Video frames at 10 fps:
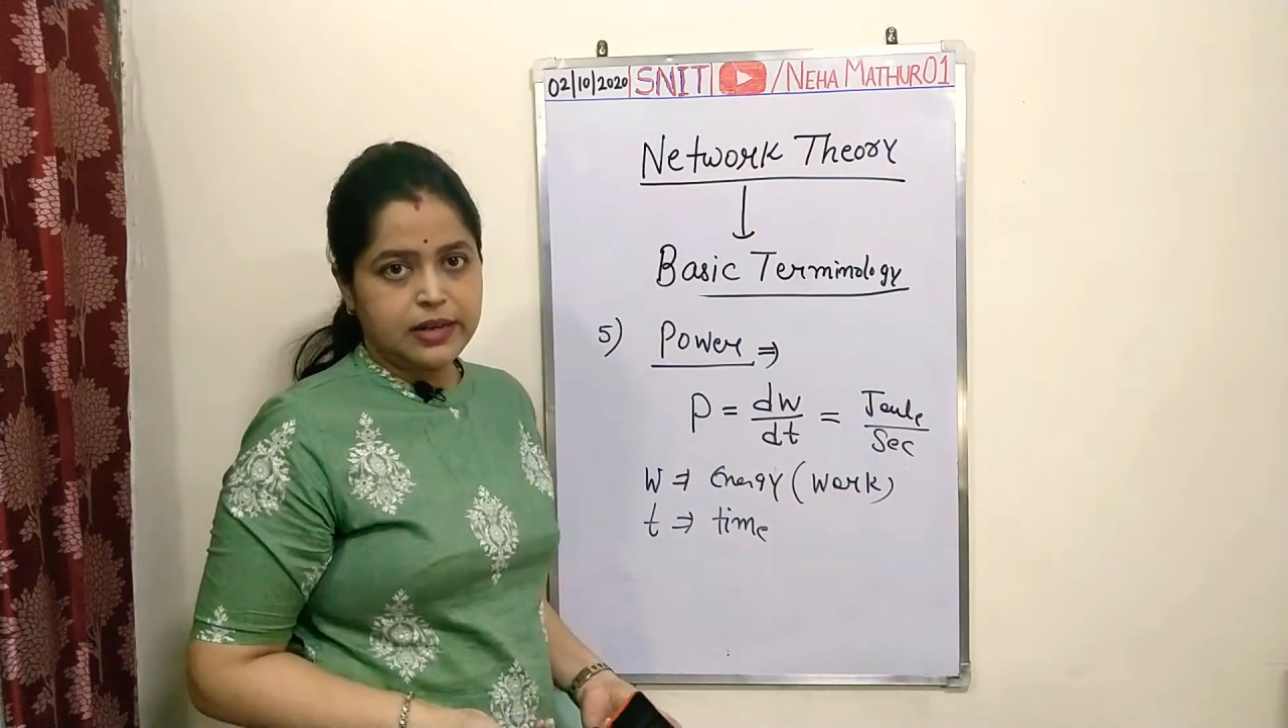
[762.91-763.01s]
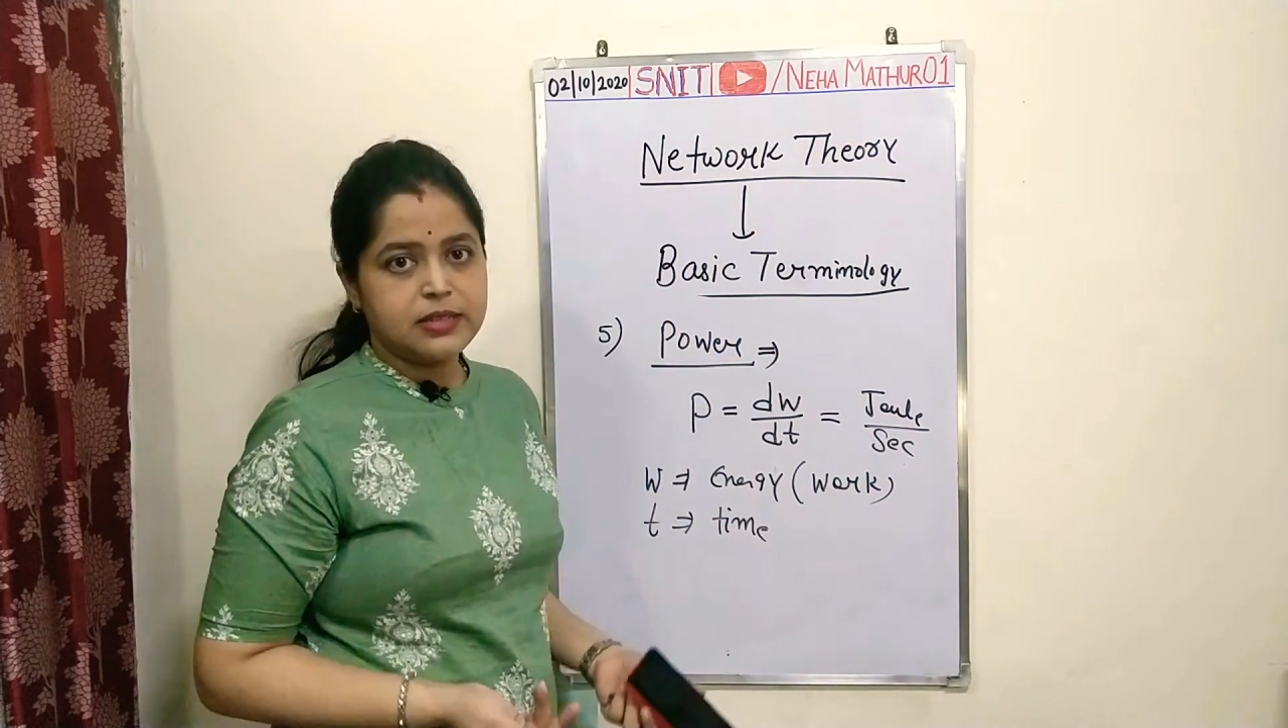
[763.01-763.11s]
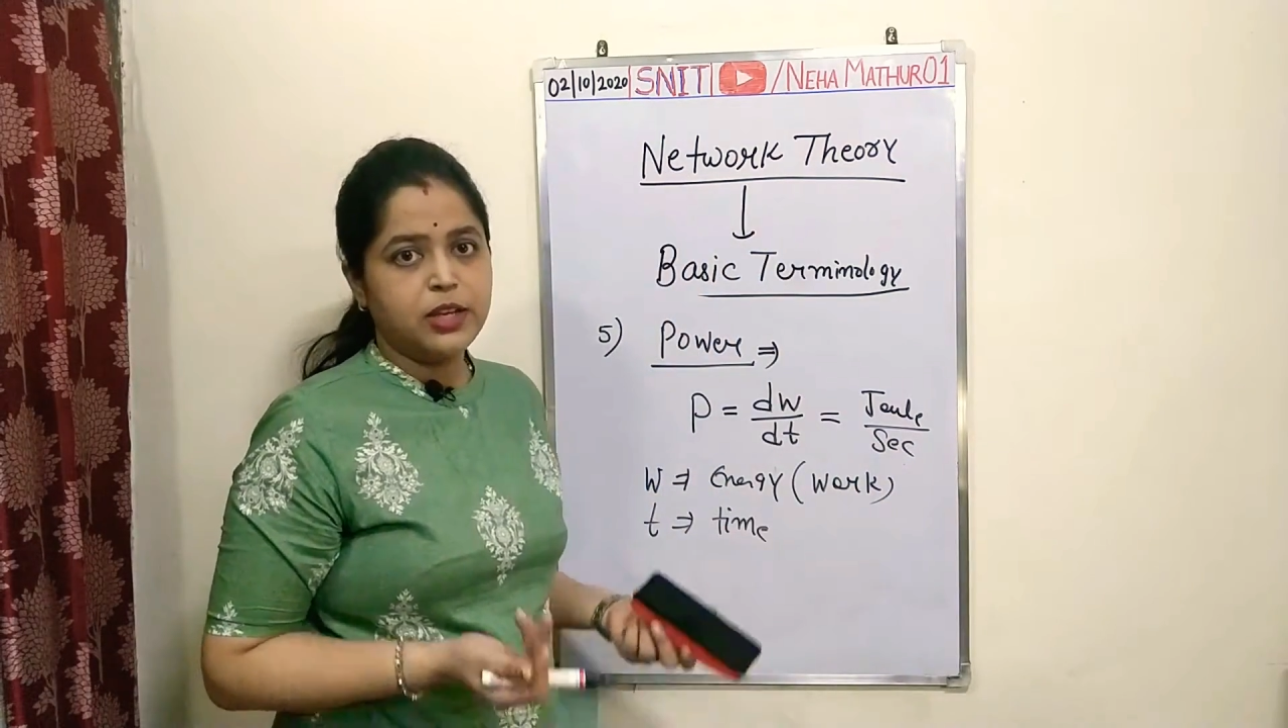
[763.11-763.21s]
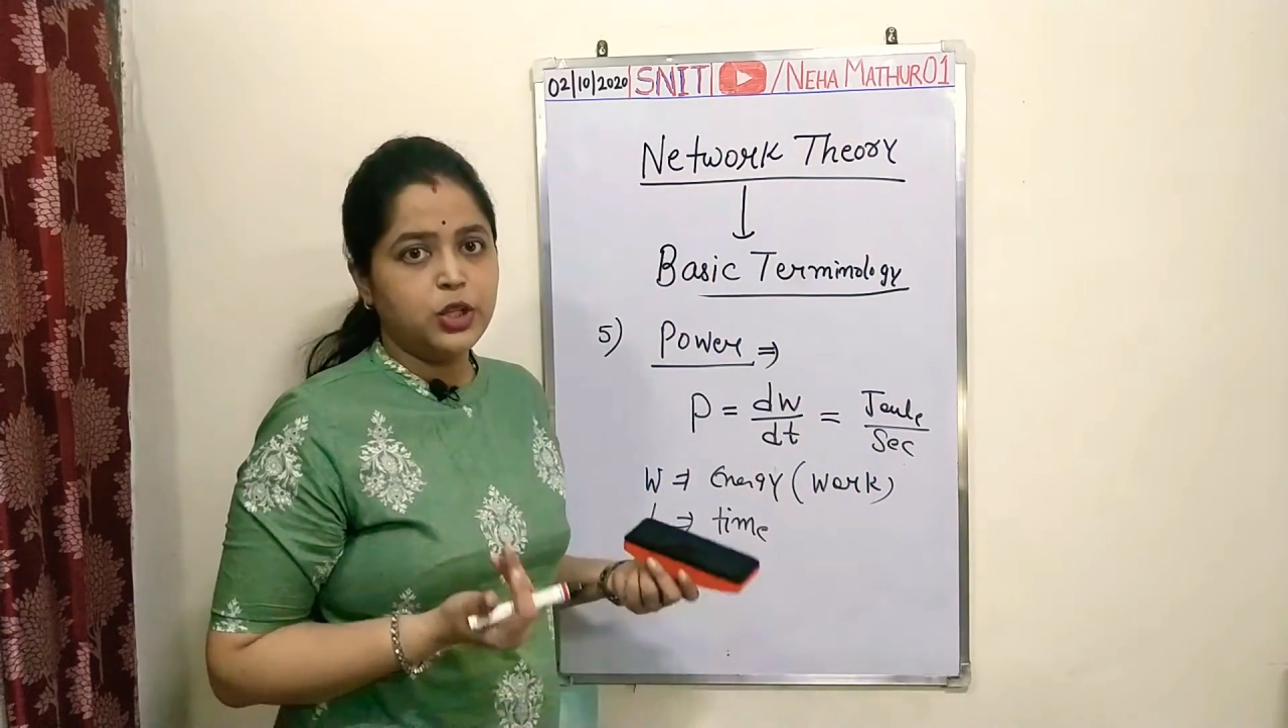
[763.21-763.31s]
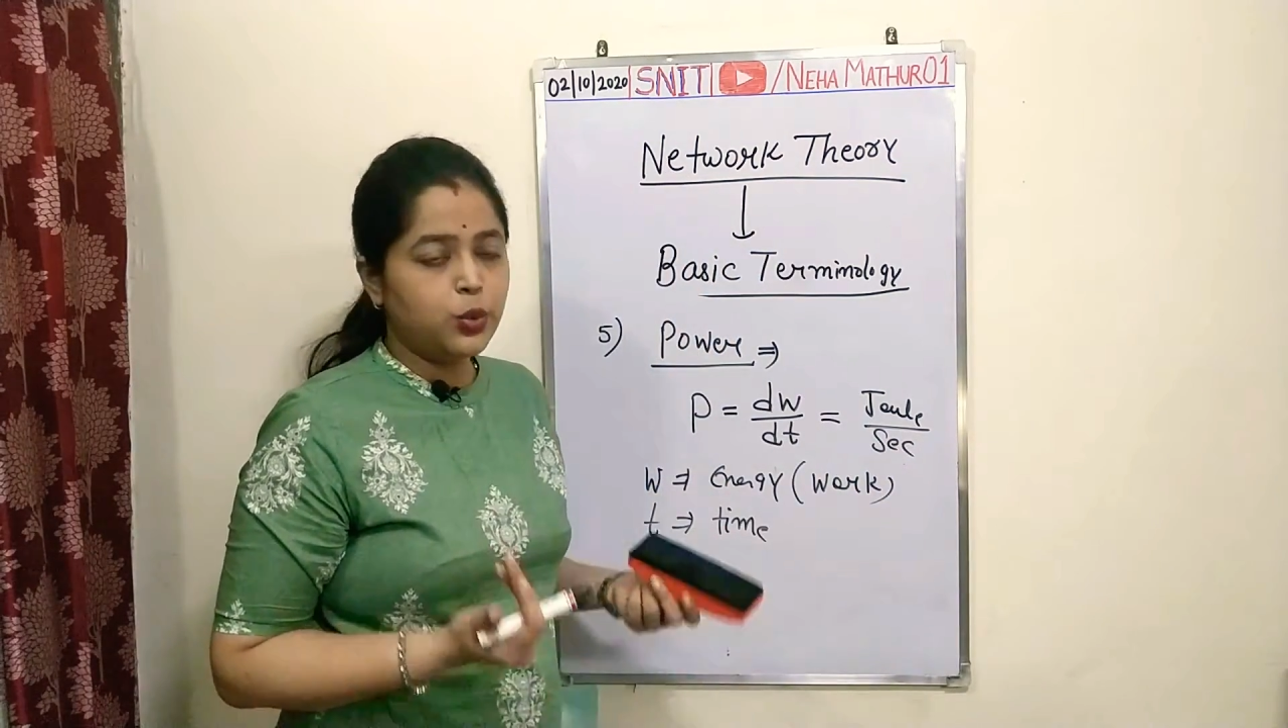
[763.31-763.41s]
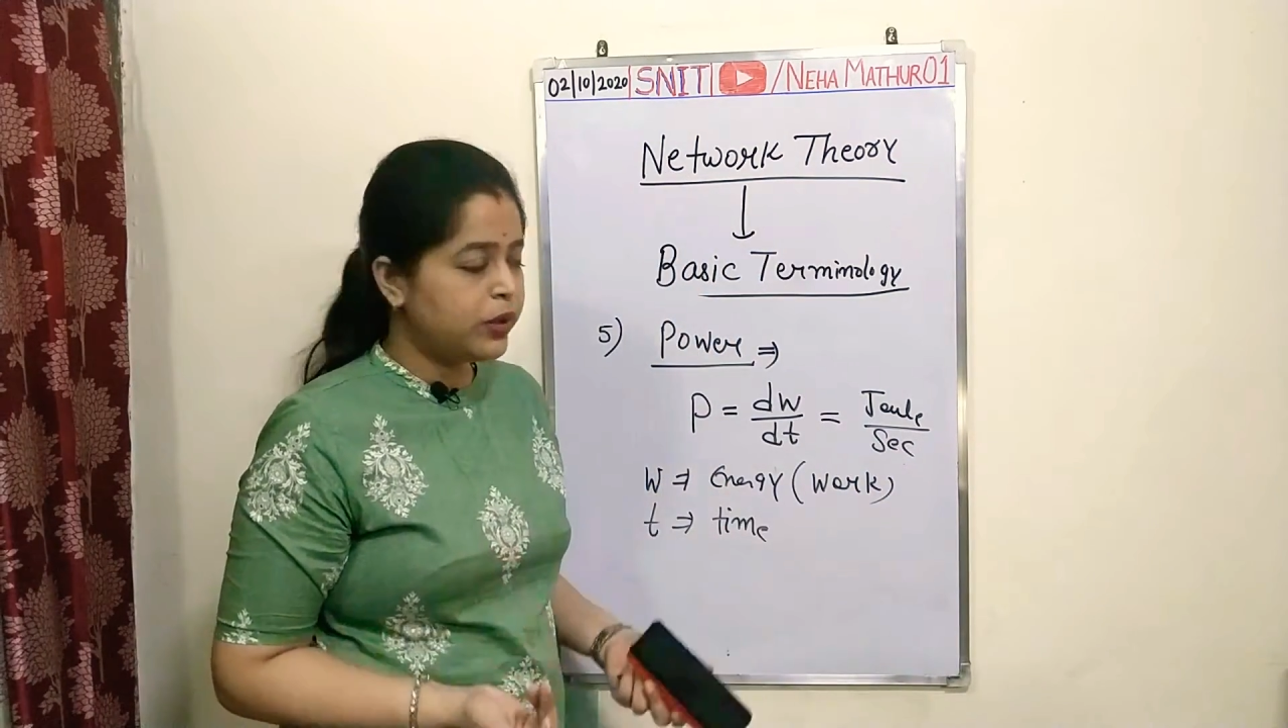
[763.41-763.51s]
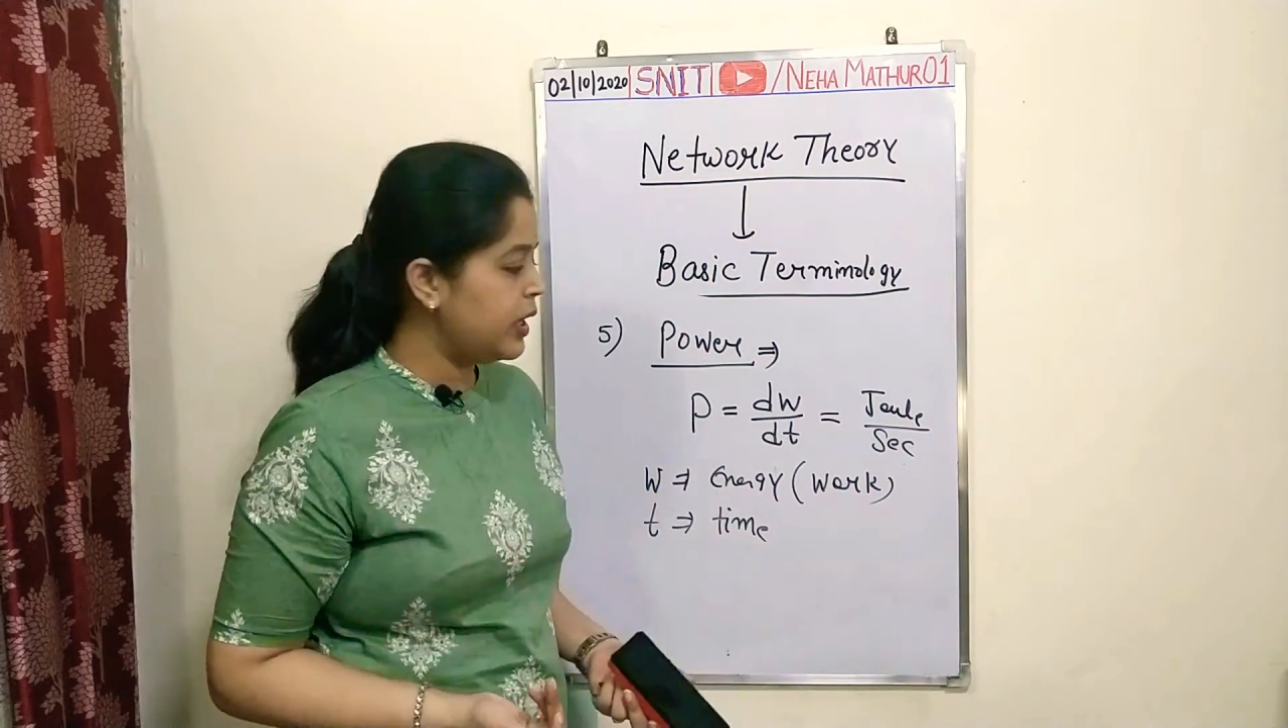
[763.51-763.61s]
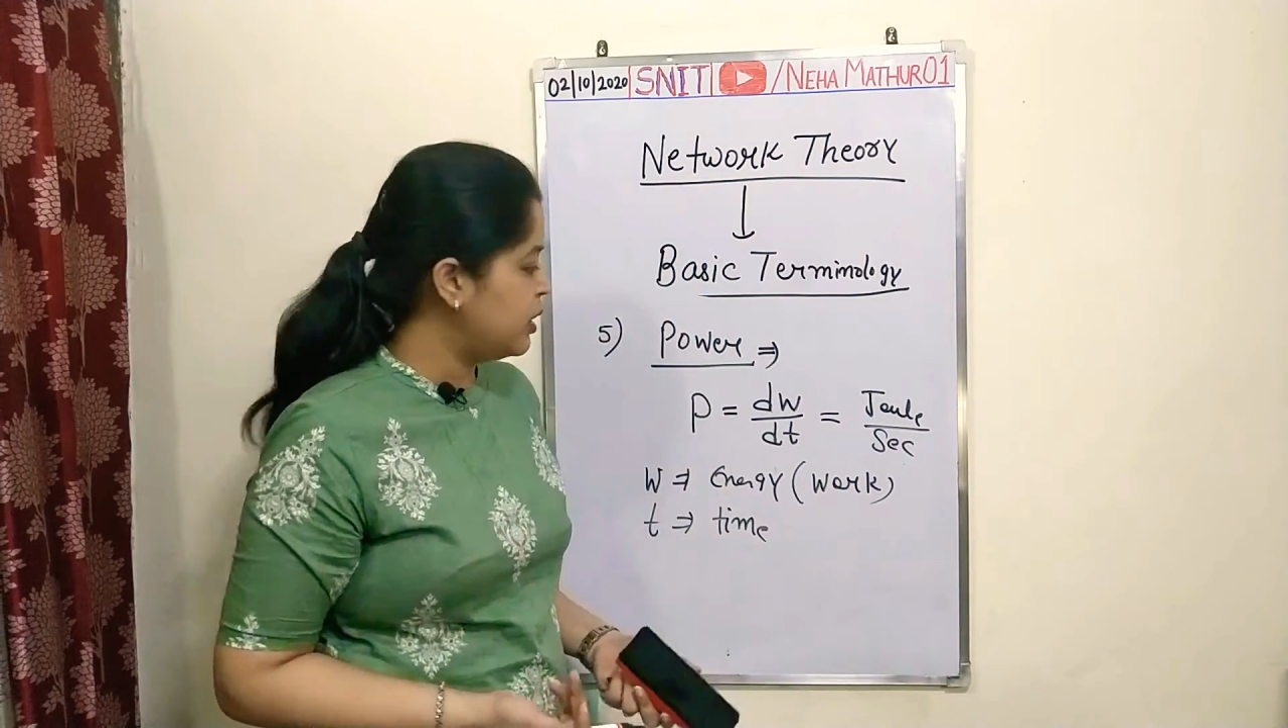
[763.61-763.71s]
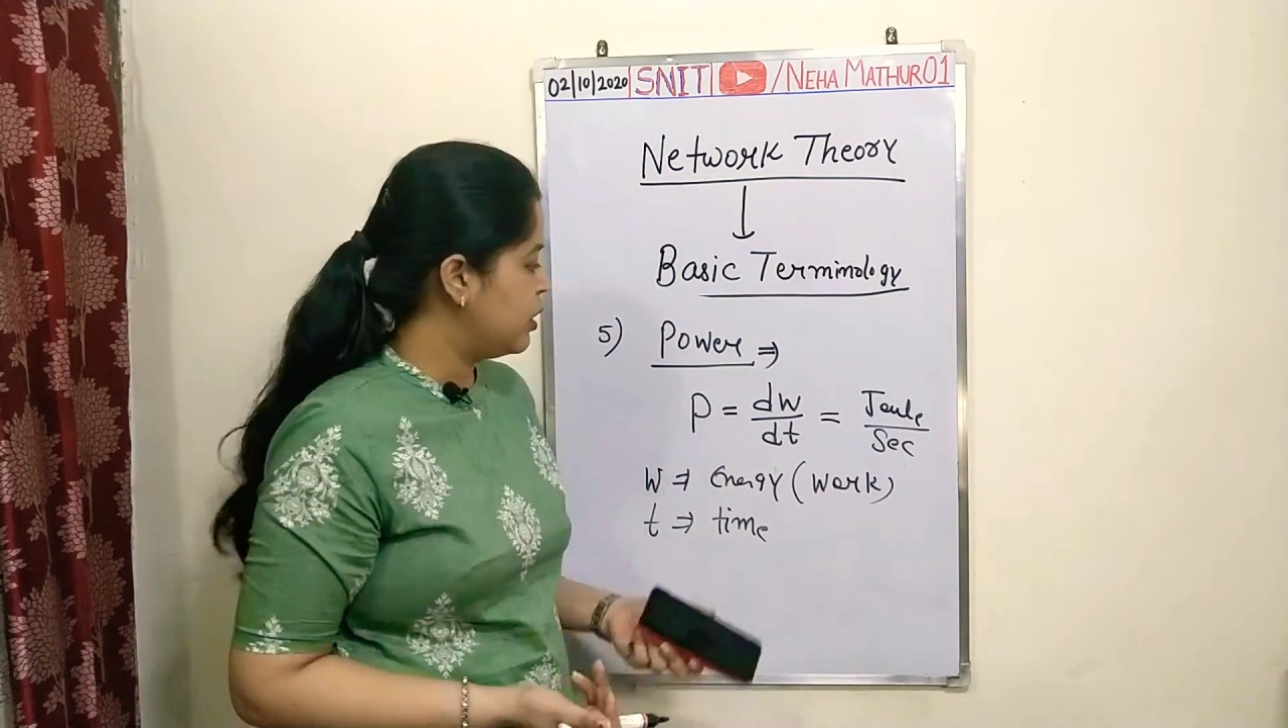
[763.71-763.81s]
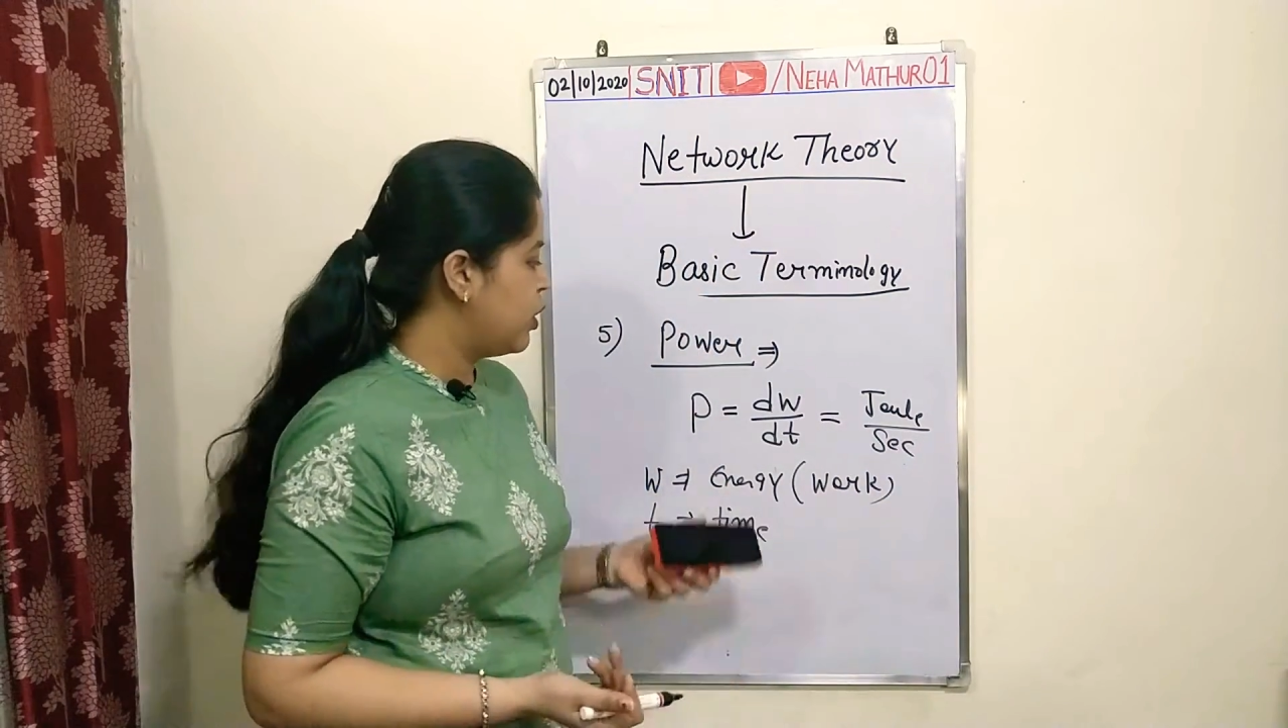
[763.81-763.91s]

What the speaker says: is a unit